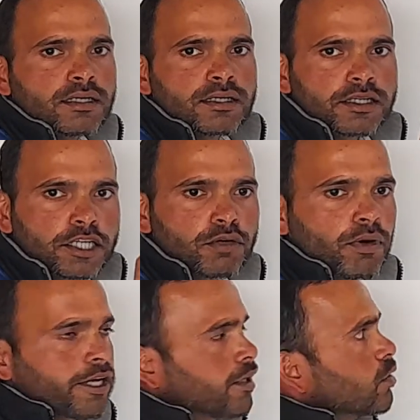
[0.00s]

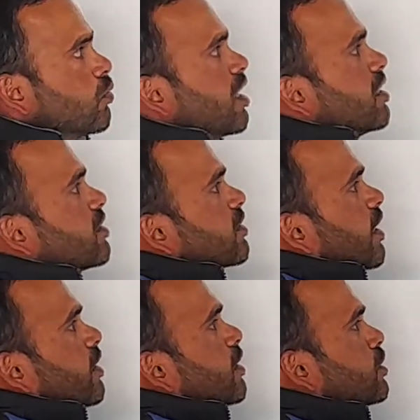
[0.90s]
required to
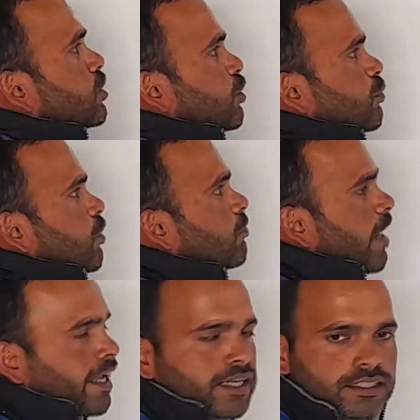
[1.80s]
understand the concept of
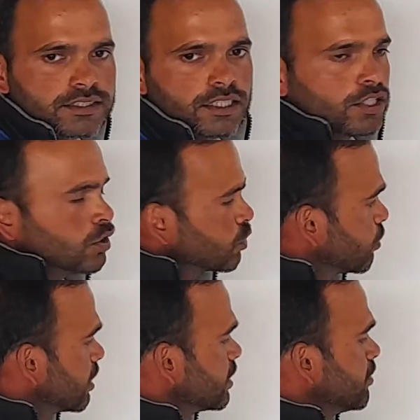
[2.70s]
angles. So
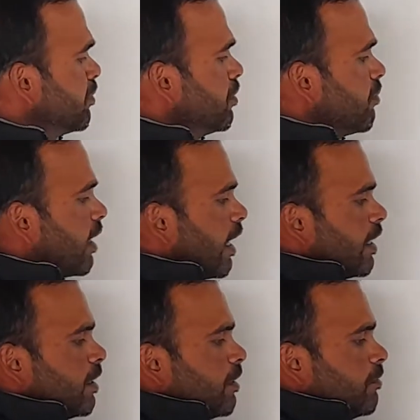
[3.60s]
what does it mean by
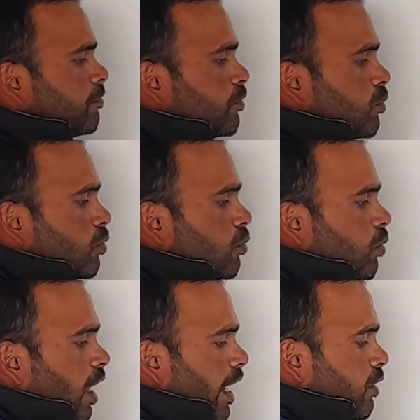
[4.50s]
line? If
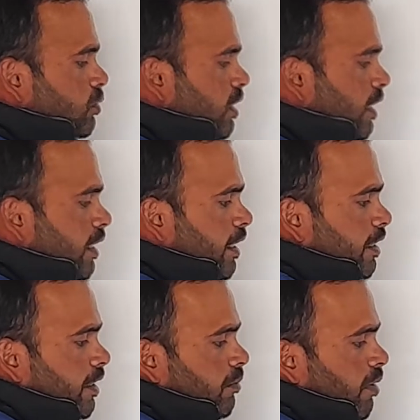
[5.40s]
2 arrows are
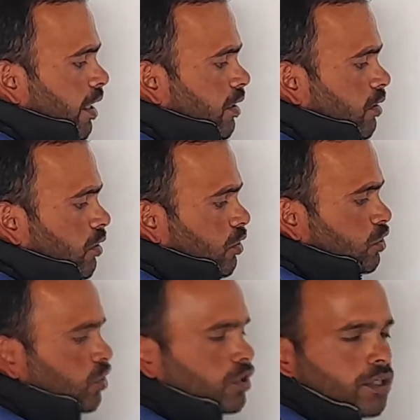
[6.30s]
connected by a
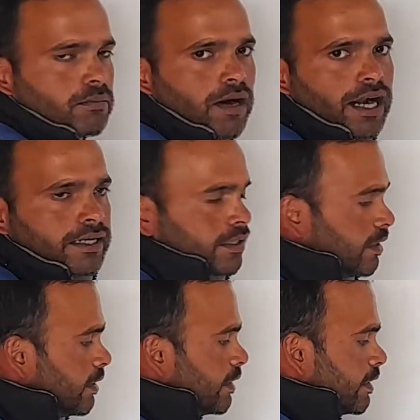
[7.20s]
horizontal part,
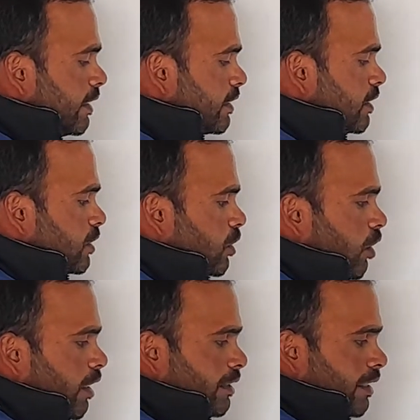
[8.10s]
this is
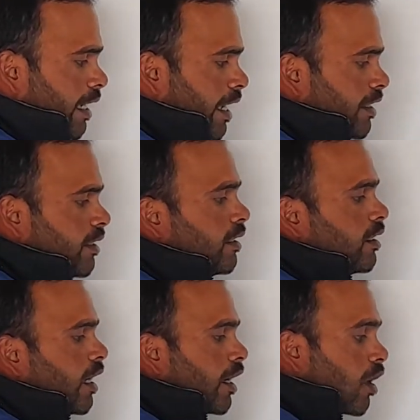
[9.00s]
called as a line,
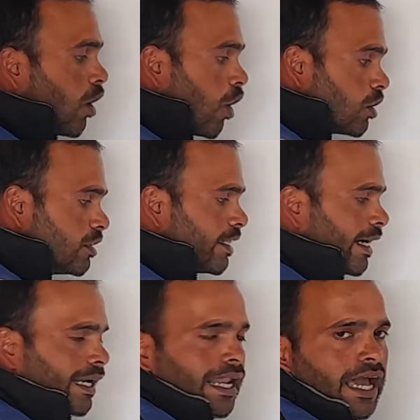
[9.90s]
and on
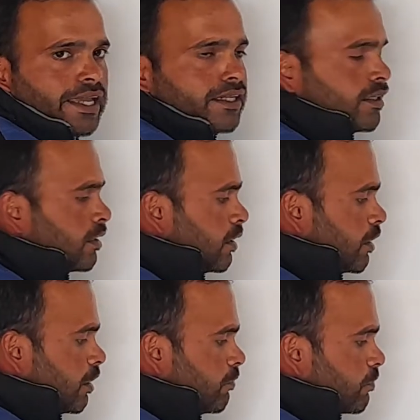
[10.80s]
that line,
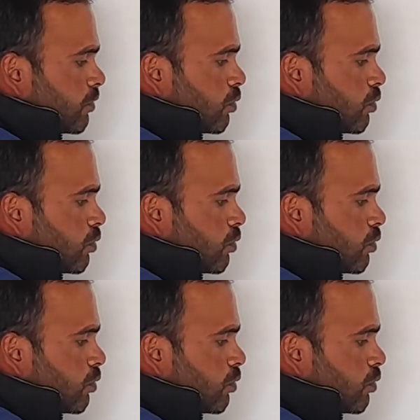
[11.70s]
if